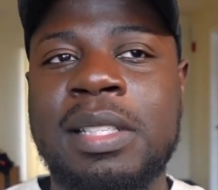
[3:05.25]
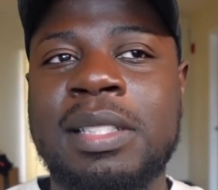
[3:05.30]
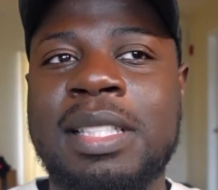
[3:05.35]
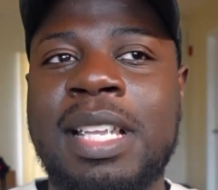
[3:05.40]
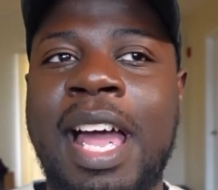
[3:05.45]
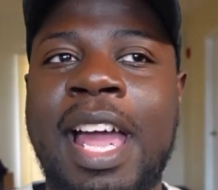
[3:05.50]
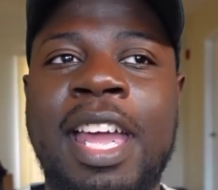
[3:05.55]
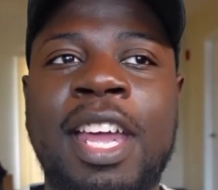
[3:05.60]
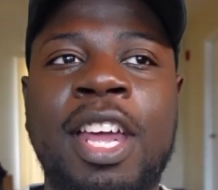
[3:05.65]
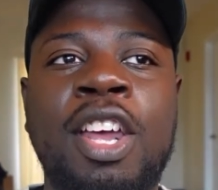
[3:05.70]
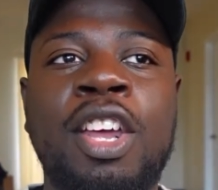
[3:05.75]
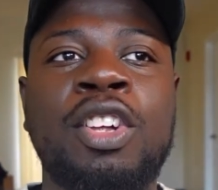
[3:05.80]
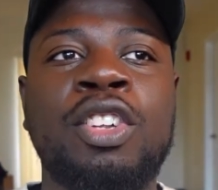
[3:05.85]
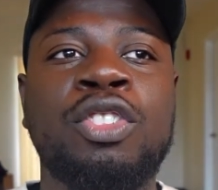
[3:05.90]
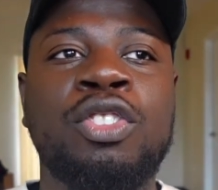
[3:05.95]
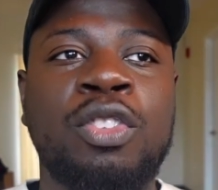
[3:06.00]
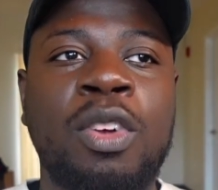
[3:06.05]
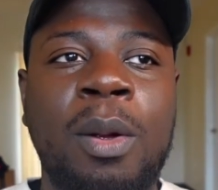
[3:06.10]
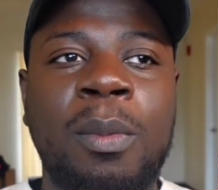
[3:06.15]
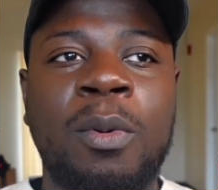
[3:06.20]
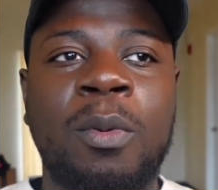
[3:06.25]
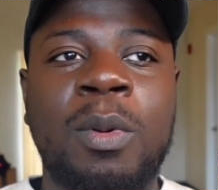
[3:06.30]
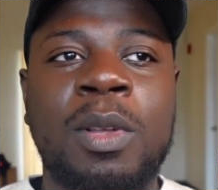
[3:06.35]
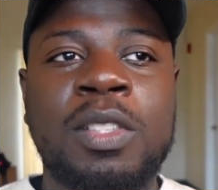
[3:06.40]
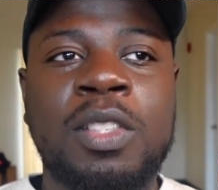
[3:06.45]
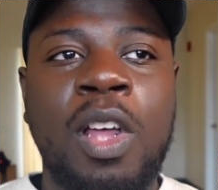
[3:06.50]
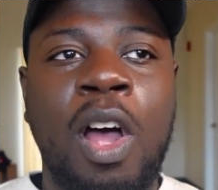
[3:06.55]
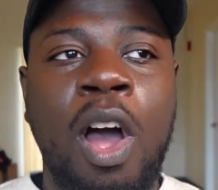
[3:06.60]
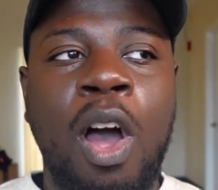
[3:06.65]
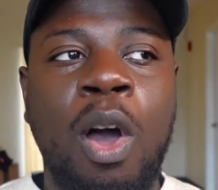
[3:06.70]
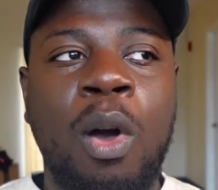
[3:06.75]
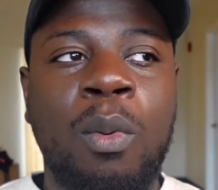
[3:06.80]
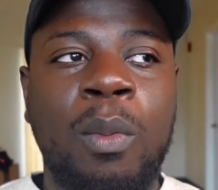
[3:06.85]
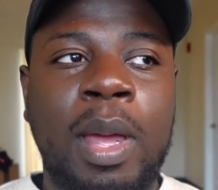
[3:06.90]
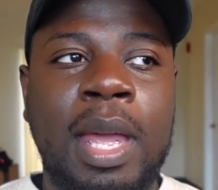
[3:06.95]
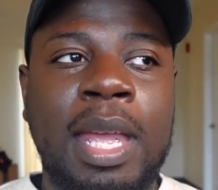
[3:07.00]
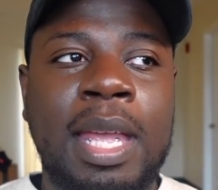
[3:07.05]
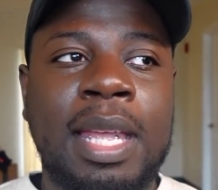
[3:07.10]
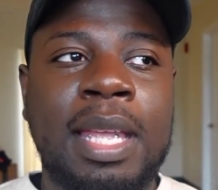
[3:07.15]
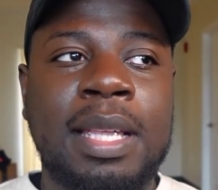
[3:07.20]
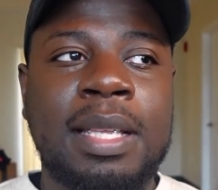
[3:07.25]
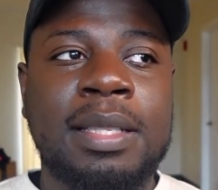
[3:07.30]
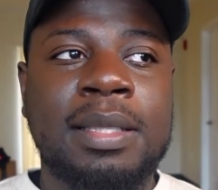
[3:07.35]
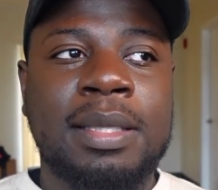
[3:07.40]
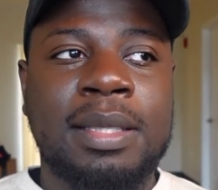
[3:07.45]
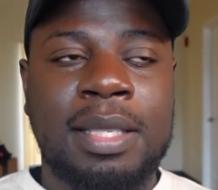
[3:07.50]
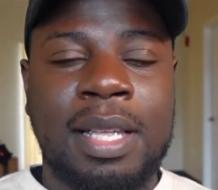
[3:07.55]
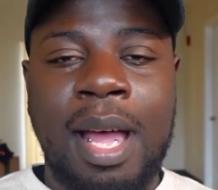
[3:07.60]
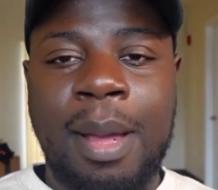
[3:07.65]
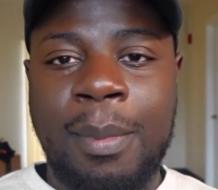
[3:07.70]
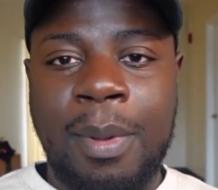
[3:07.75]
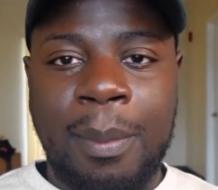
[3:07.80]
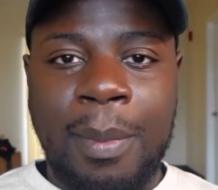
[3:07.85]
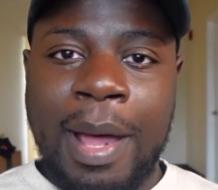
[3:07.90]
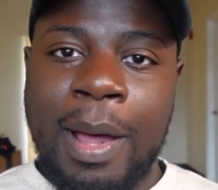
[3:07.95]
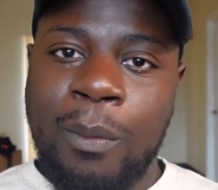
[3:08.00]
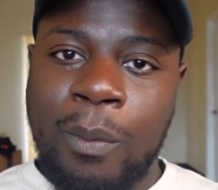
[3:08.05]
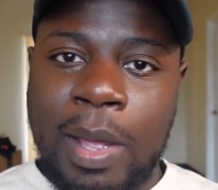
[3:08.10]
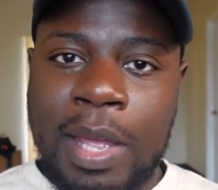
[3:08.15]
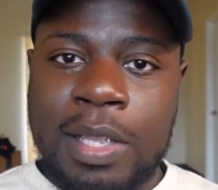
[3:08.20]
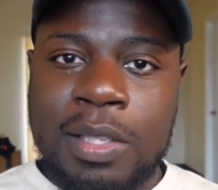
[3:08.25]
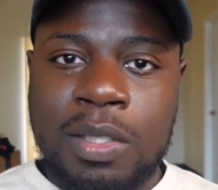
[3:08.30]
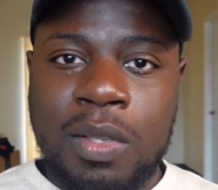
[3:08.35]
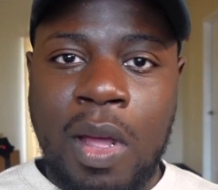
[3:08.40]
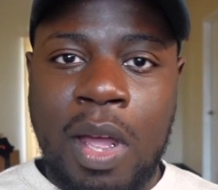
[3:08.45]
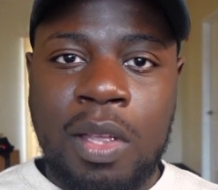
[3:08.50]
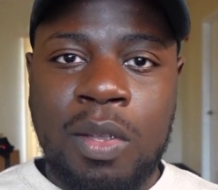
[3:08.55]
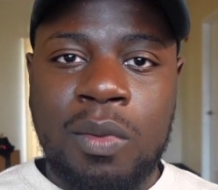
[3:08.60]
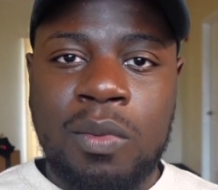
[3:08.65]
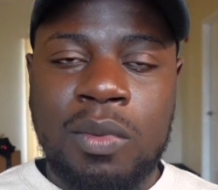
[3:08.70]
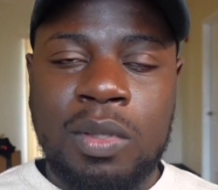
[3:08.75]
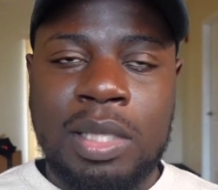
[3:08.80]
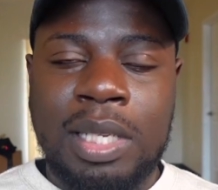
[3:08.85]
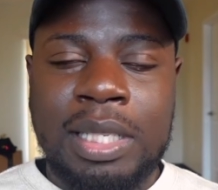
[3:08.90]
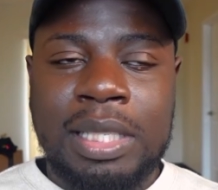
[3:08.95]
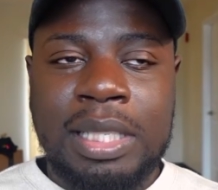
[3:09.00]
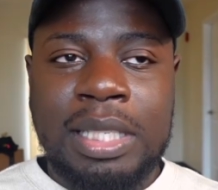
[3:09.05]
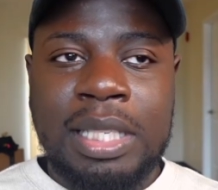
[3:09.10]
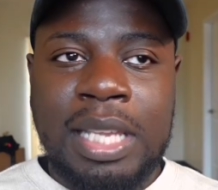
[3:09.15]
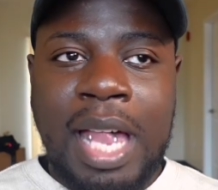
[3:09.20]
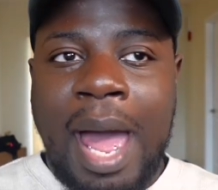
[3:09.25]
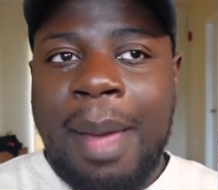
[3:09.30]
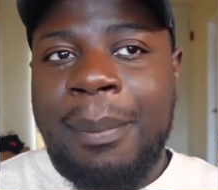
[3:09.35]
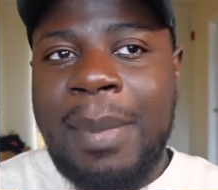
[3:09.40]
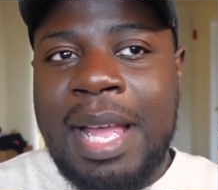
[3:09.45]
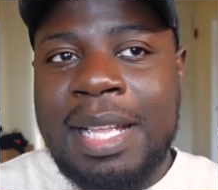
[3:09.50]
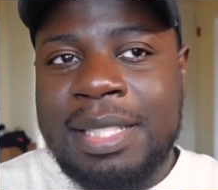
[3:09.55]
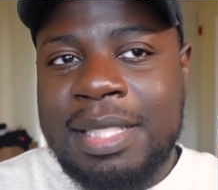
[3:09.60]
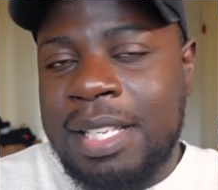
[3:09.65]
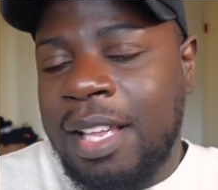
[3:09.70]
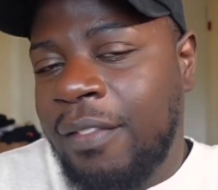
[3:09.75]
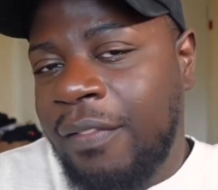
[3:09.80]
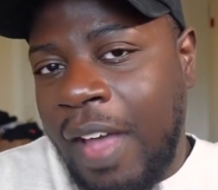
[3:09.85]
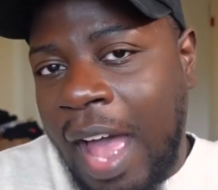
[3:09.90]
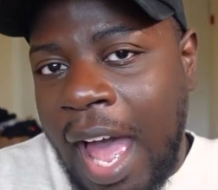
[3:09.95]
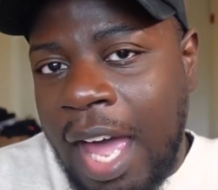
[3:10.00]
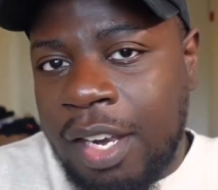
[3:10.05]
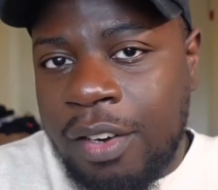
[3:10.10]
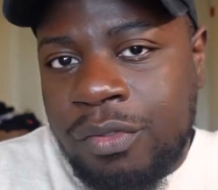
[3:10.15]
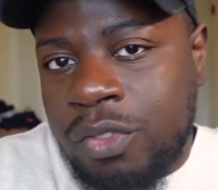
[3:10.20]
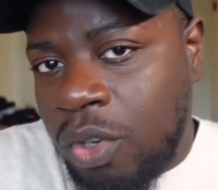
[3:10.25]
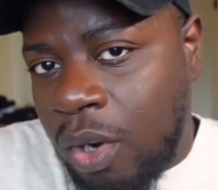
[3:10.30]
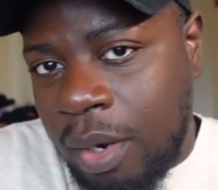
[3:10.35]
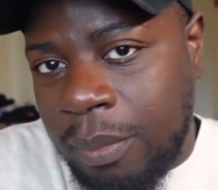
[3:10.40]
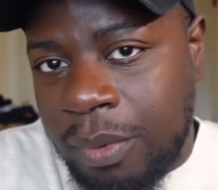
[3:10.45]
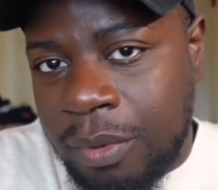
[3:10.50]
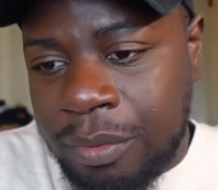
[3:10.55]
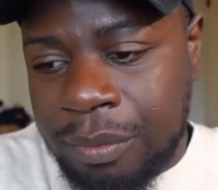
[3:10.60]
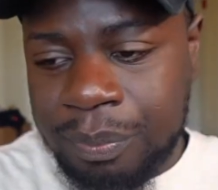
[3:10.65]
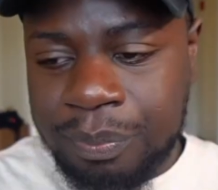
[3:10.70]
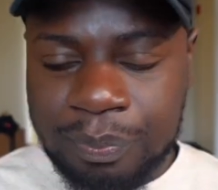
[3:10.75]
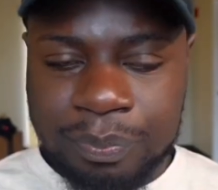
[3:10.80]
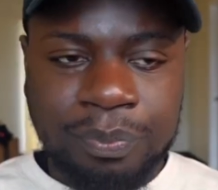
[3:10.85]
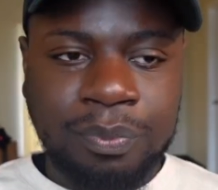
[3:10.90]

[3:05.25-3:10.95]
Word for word: It's like, trouble was always coming my way, so I used to lie myself out of trouble.